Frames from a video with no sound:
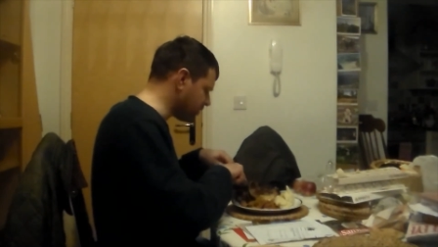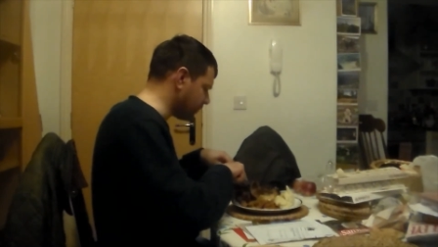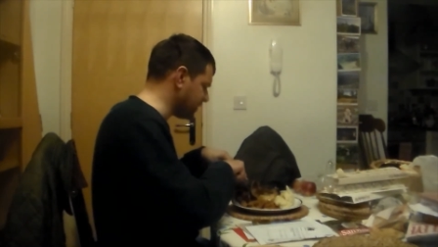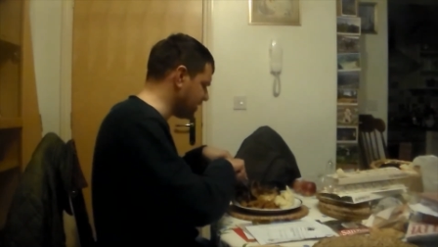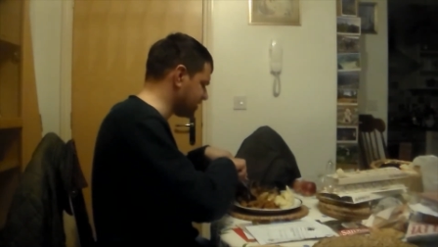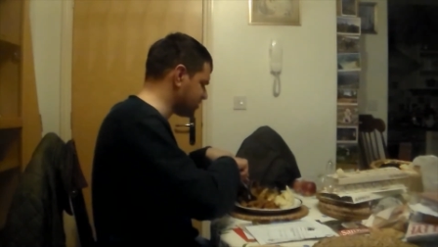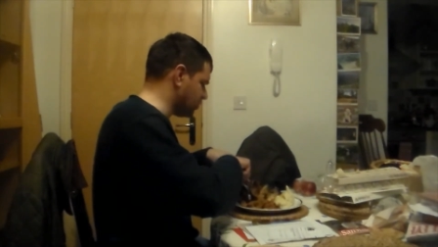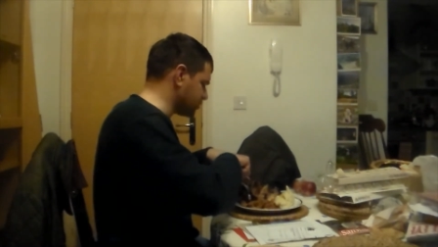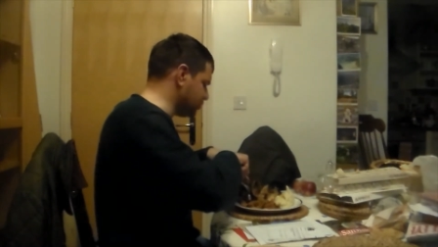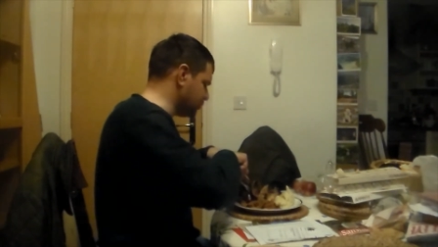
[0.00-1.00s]
The bird is
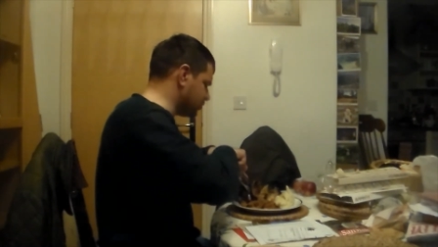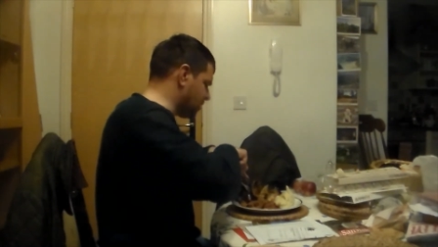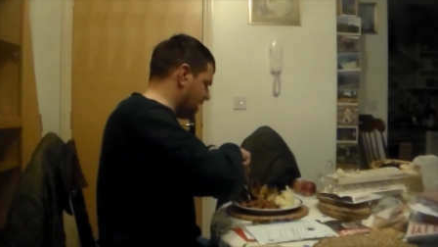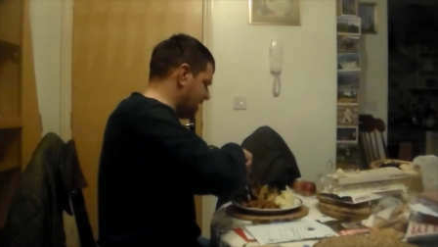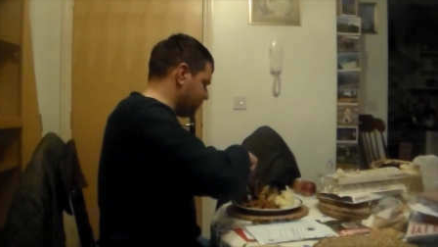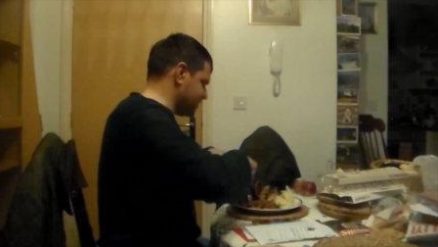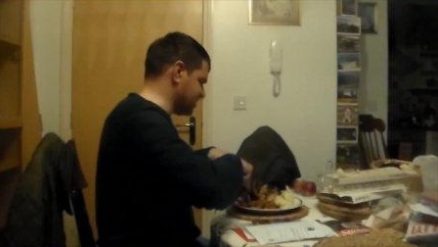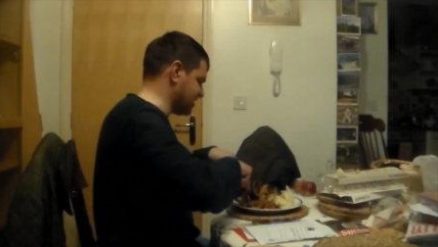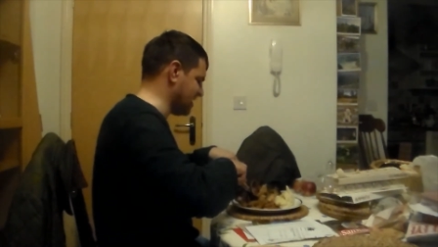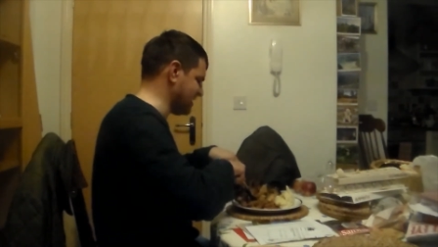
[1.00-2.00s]
not too dry, which
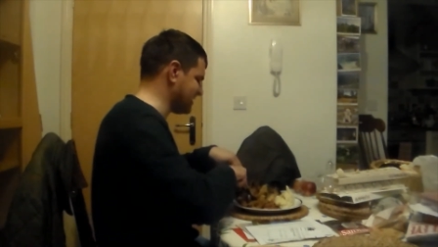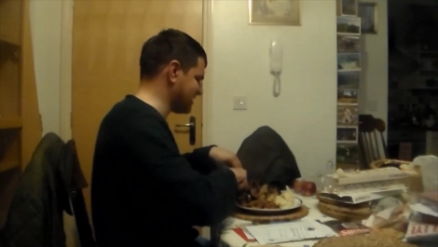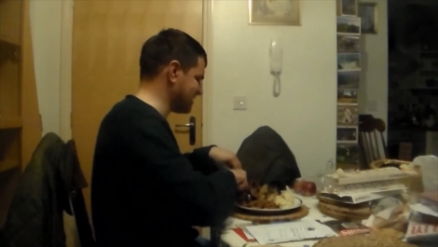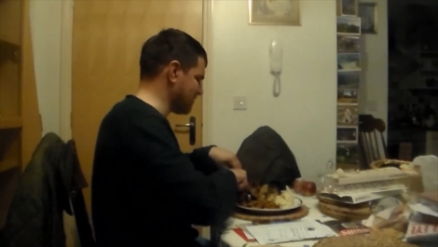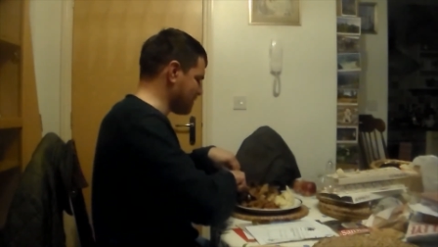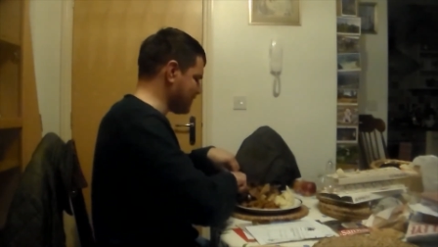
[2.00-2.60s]
is nice.